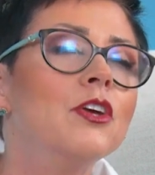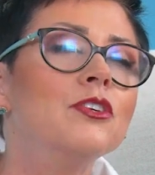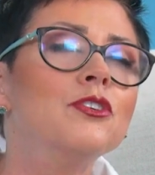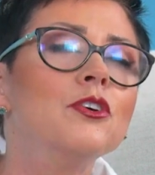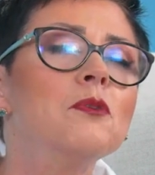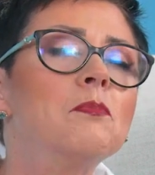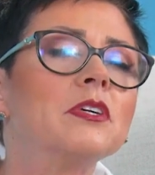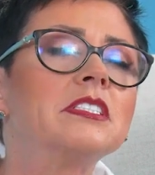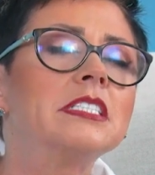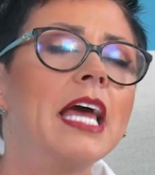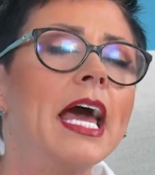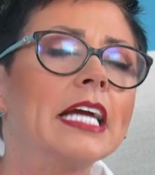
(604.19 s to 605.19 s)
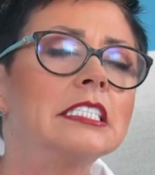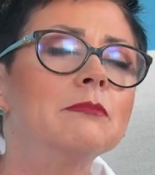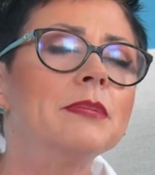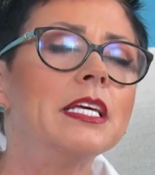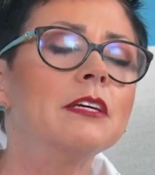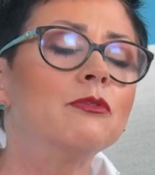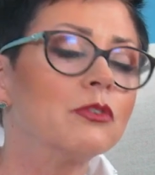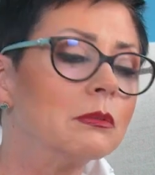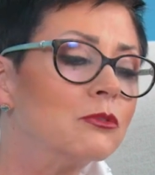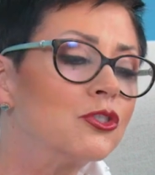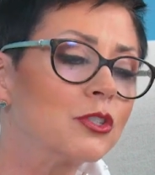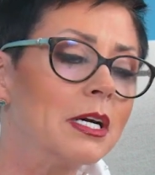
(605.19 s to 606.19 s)
You protect me
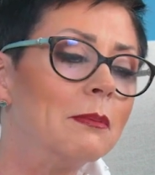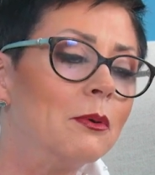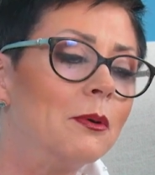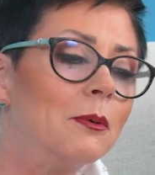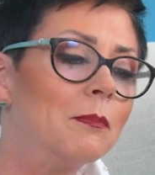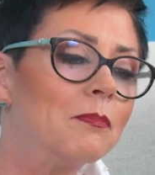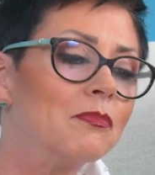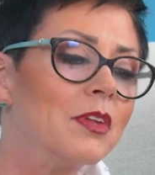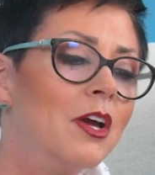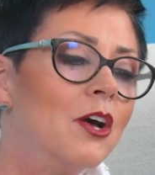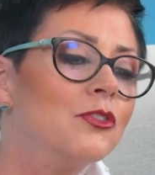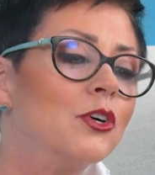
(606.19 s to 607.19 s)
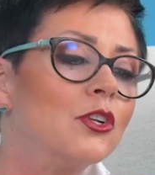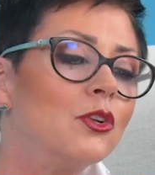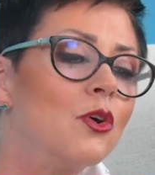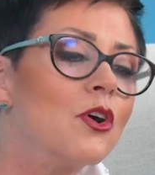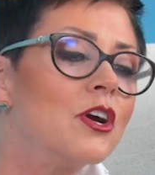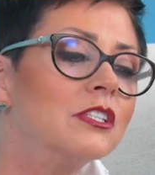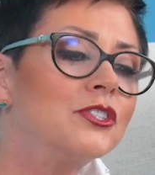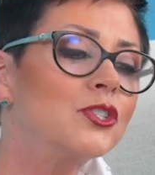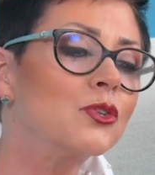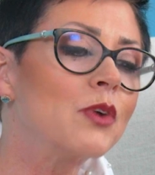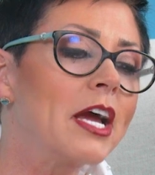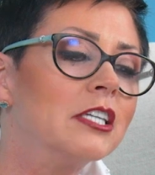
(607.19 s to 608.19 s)
from trouble. The Lord
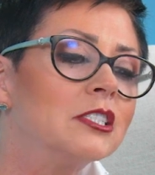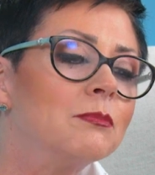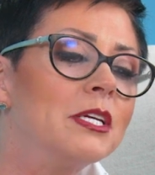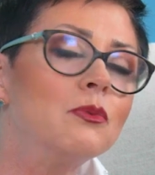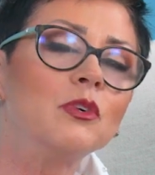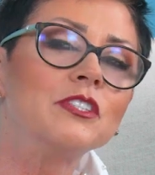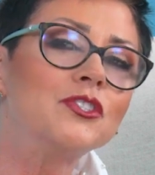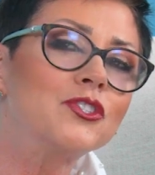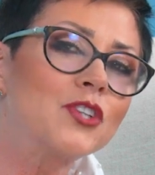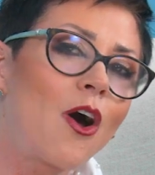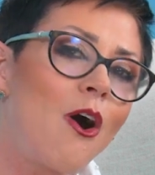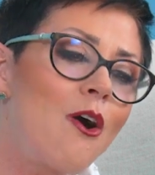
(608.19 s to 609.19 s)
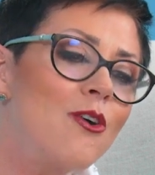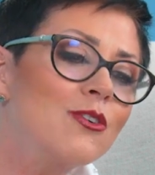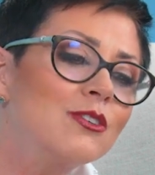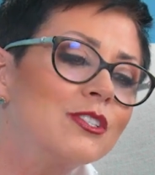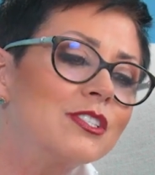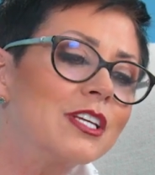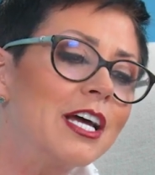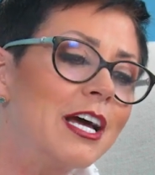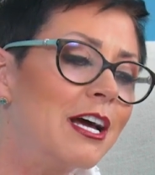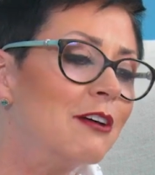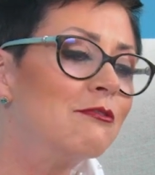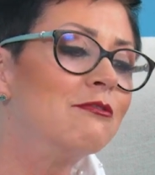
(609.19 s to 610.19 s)
surrounds me with songs
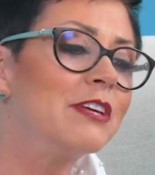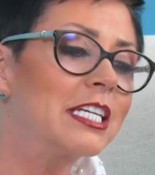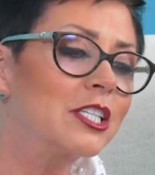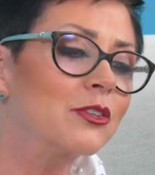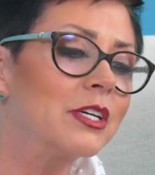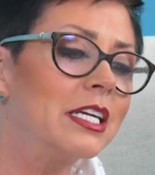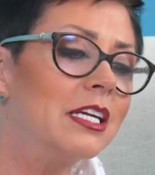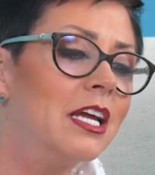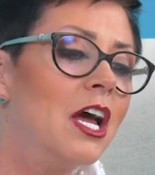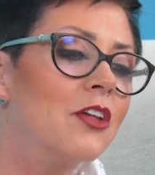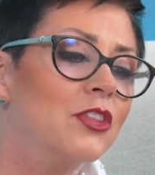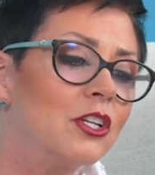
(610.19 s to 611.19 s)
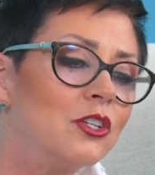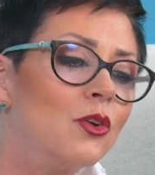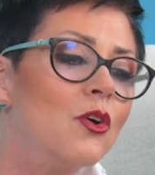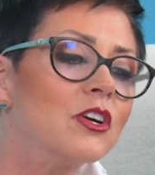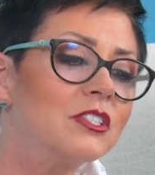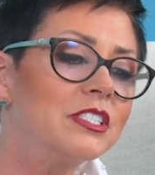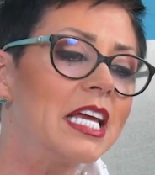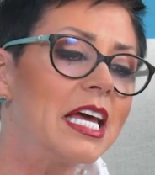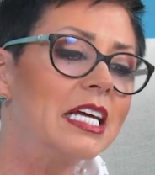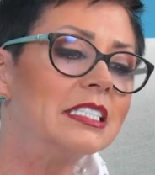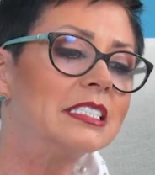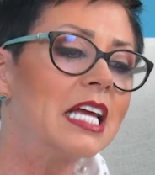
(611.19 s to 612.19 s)
of victory. The Lord
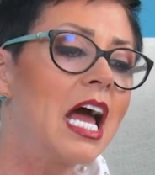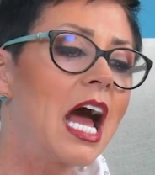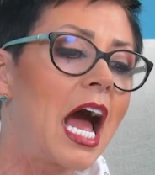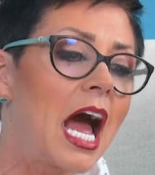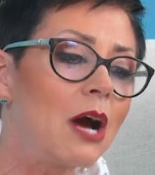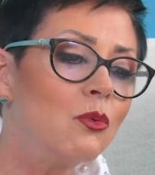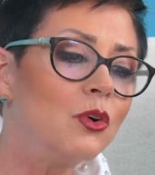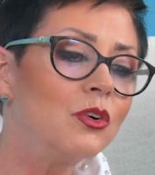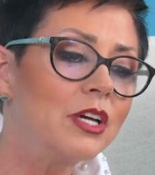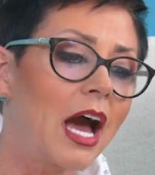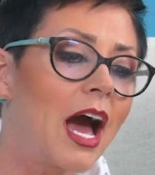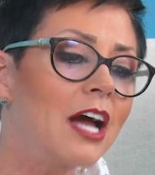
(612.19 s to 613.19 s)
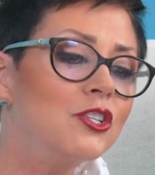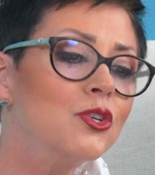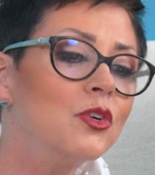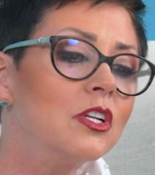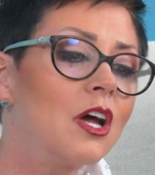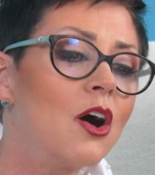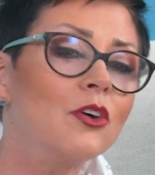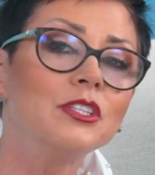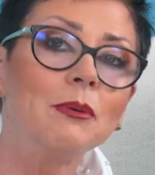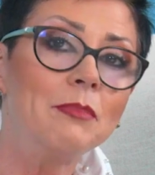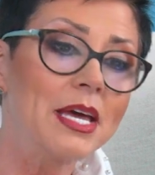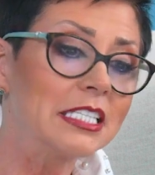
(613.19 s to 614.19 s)
says, I will guide you along
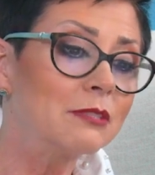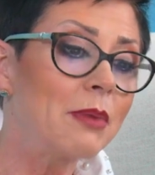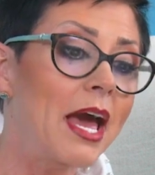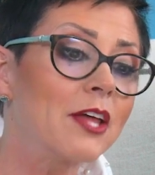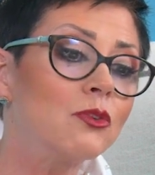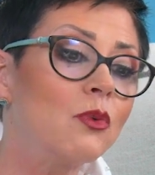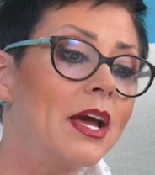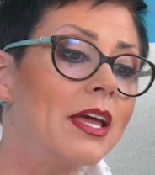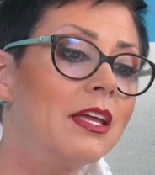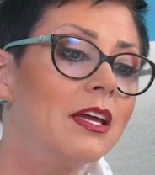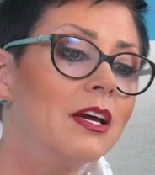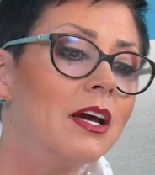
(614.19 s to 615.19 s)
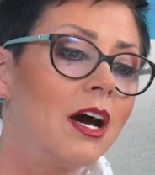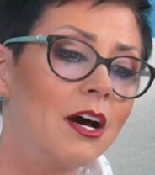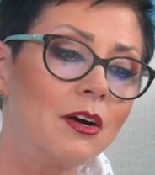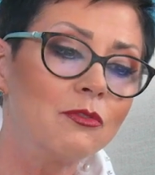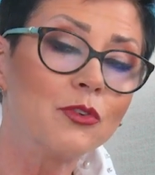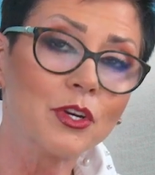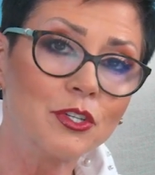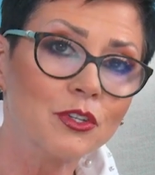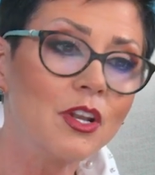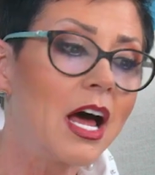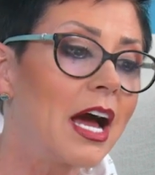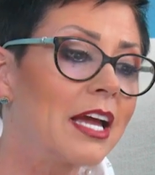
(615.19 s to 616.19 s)
the best pathway for
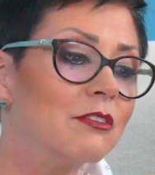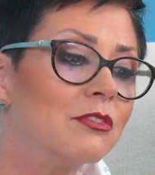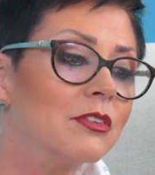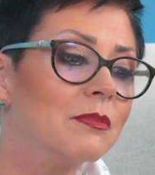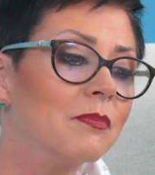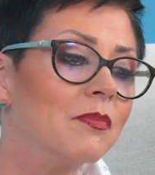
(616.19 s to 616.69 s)
your life.